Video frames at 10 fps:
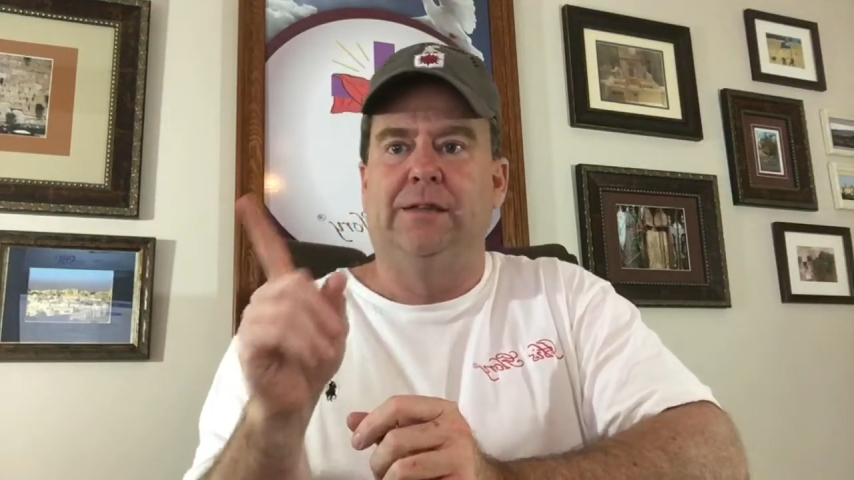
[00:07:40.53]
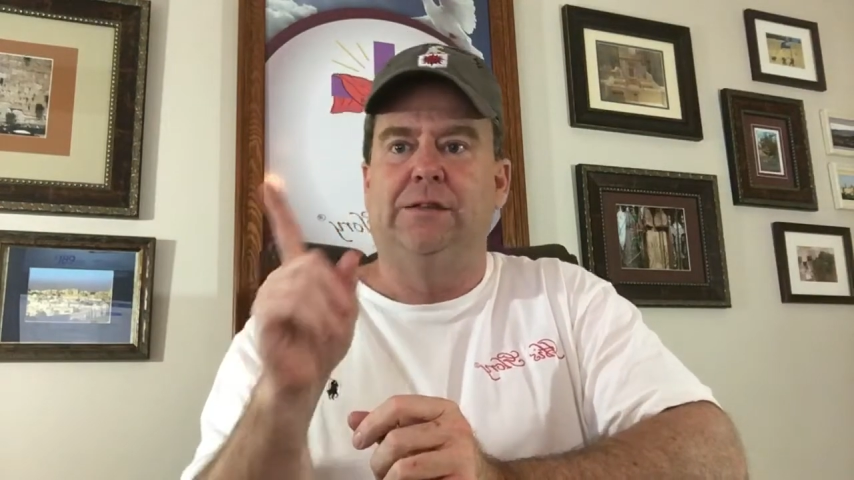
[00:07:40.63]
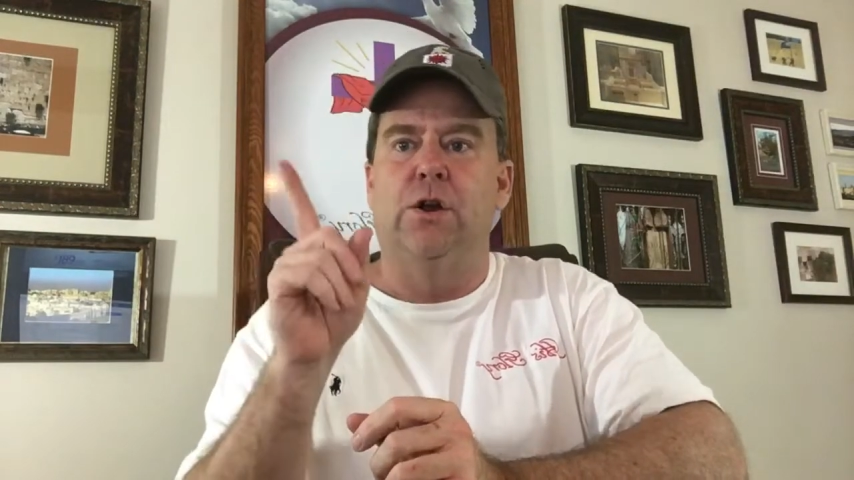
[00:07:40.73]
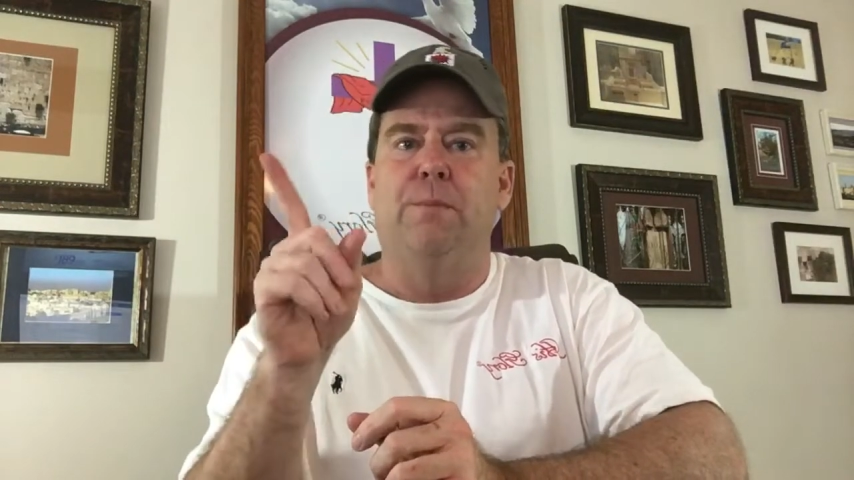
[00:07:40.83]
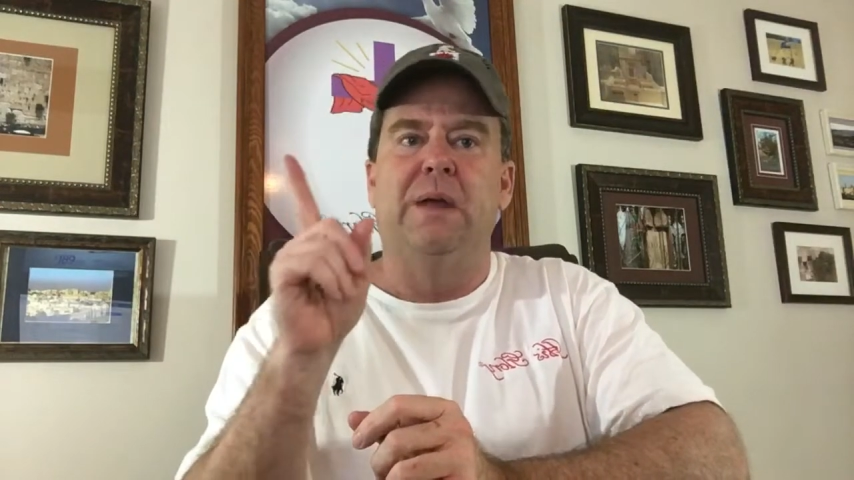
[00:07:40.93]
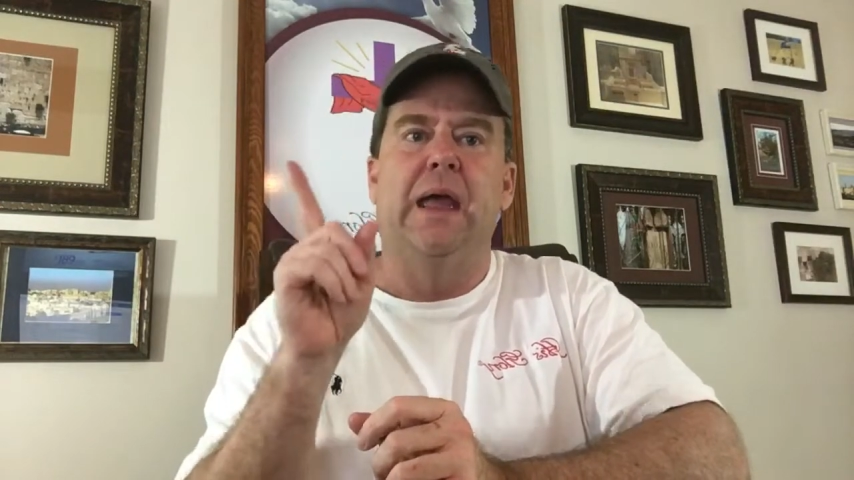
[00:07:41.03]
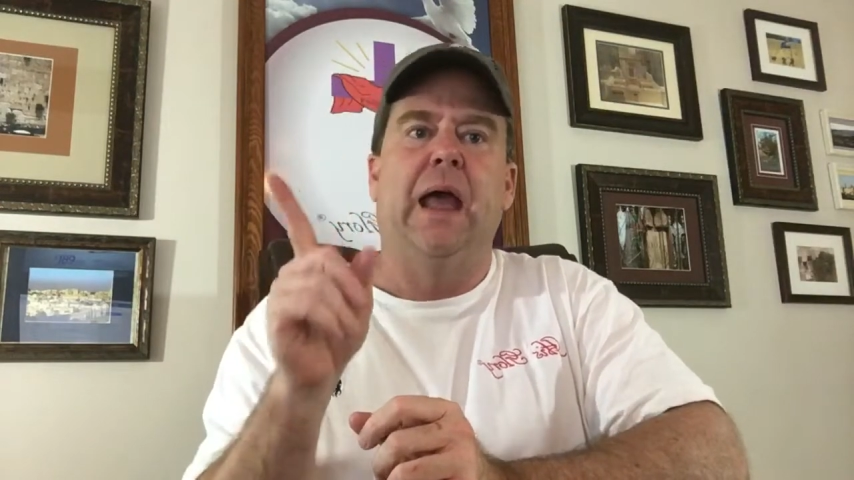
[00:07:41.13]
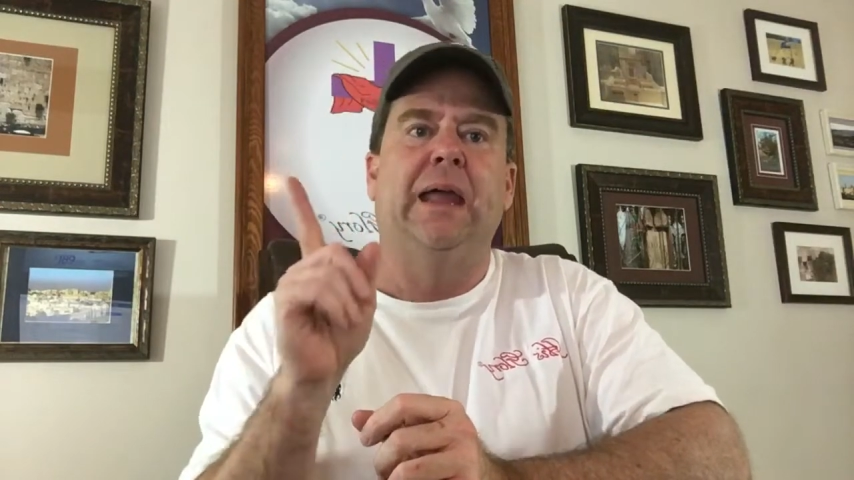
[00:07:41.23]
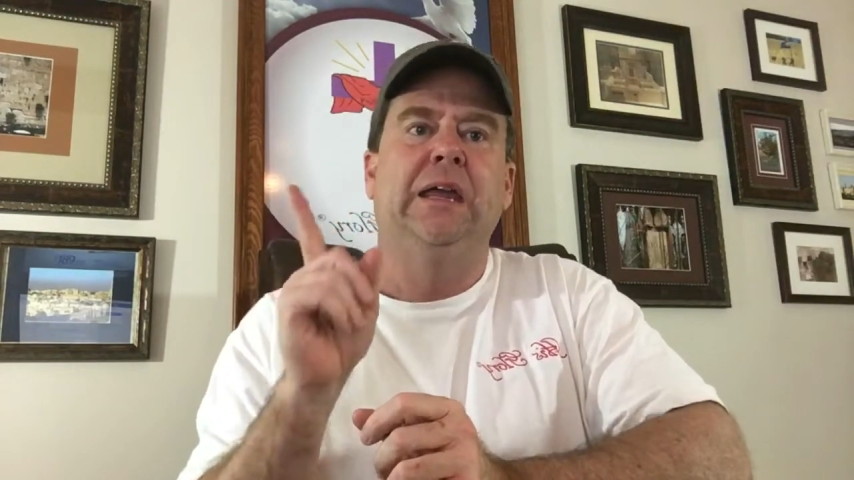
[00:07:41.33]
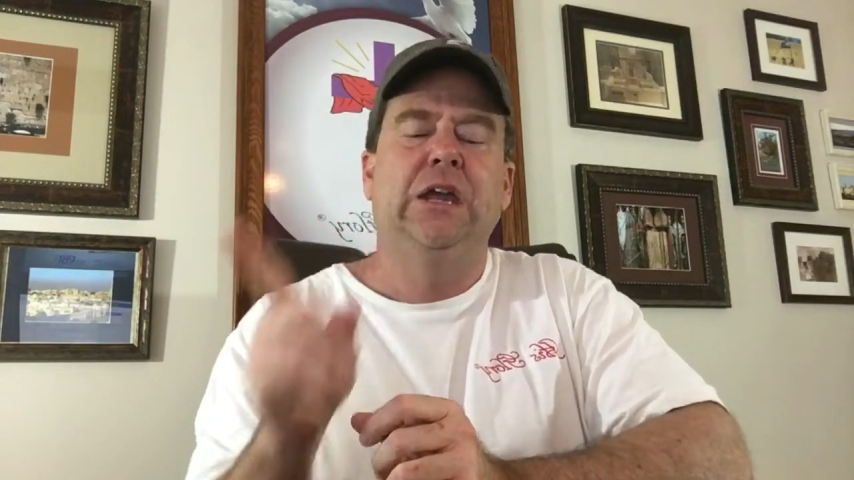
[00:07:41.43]
That's going to be
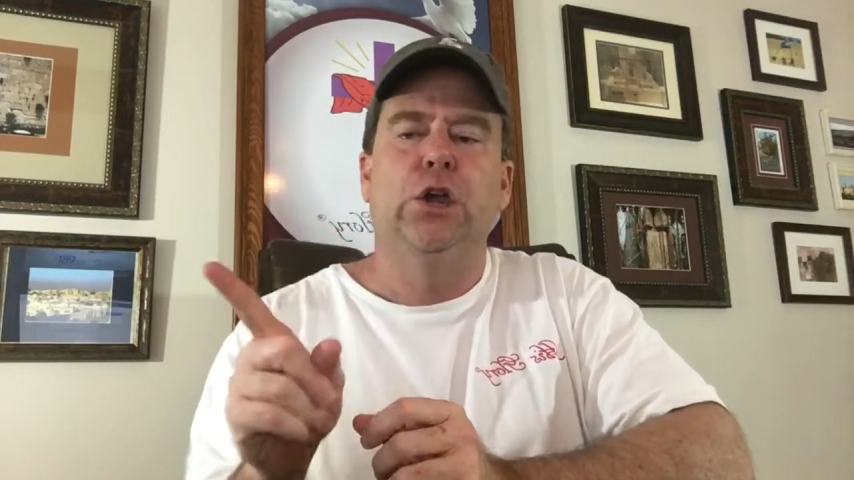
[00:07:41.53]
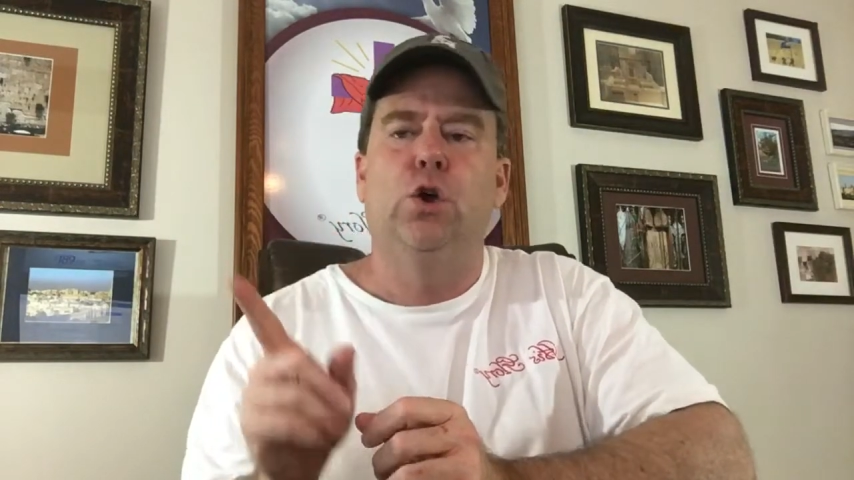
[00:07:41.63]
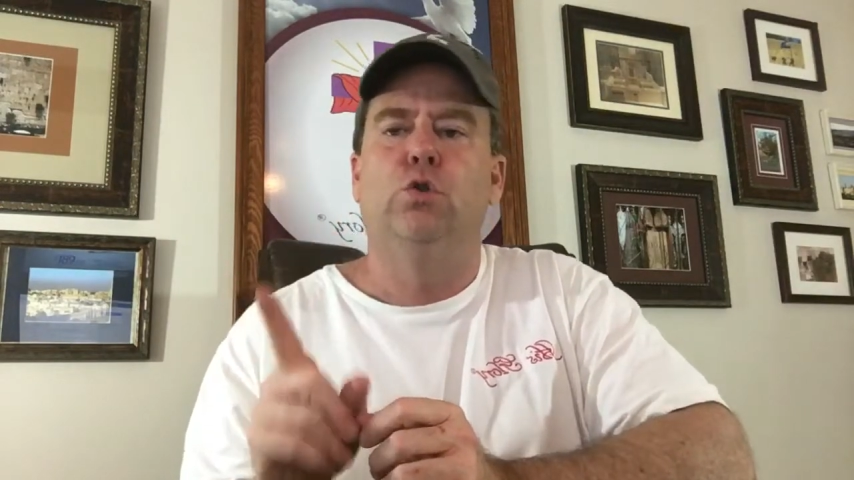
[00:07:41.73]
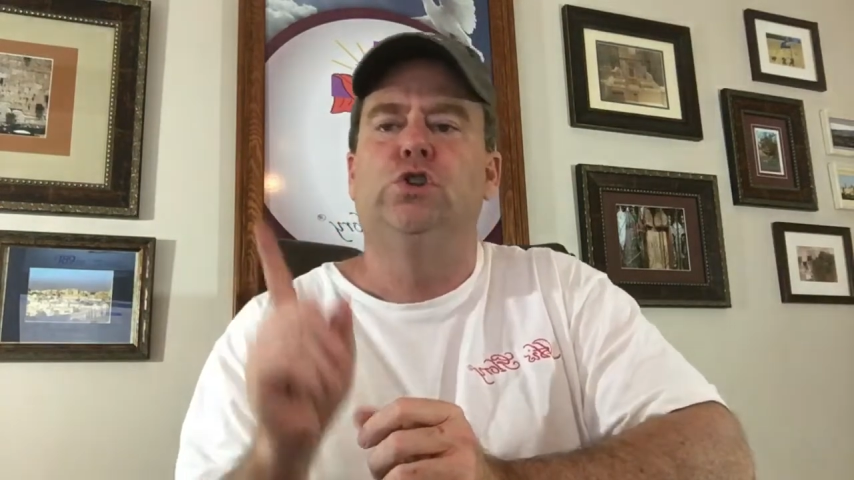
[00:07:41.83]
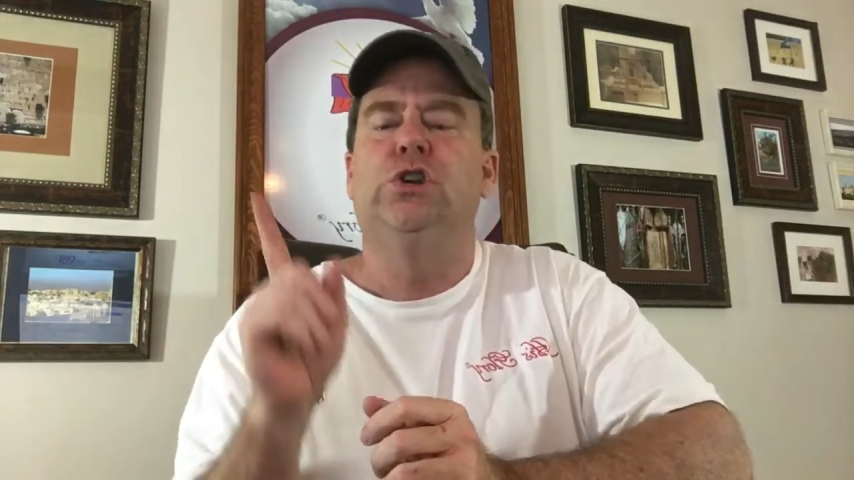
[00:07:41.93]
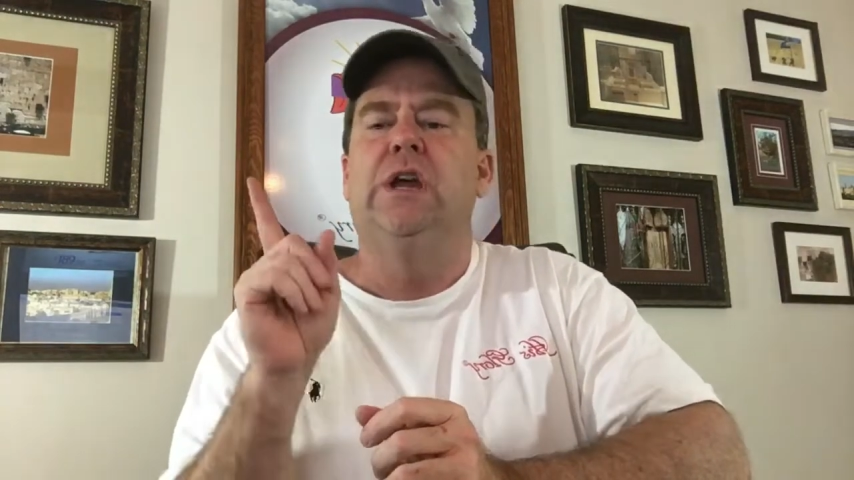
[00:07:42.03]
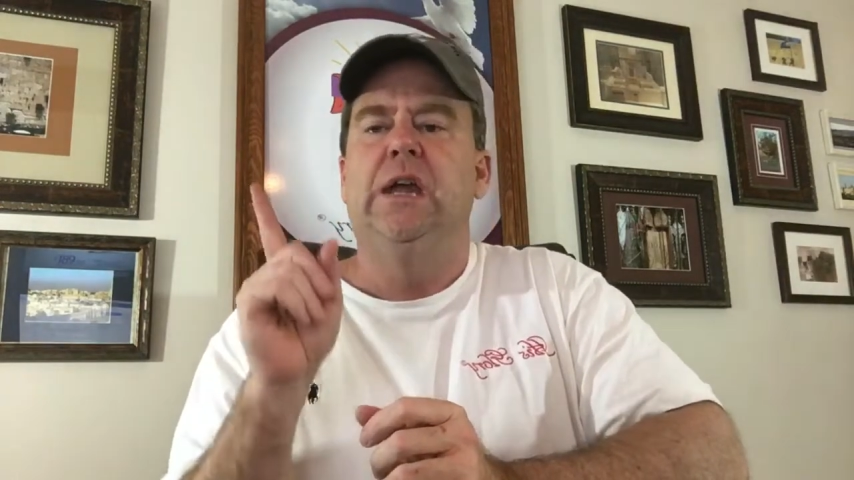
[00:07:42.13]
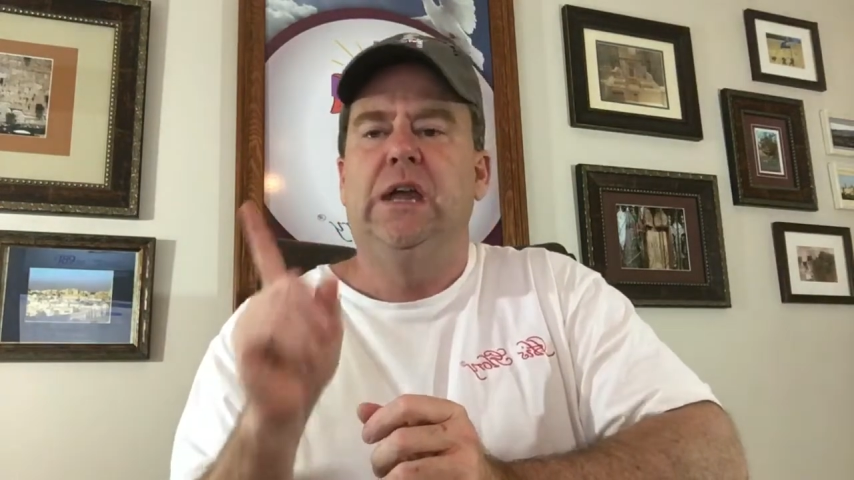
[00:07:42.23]
a huge,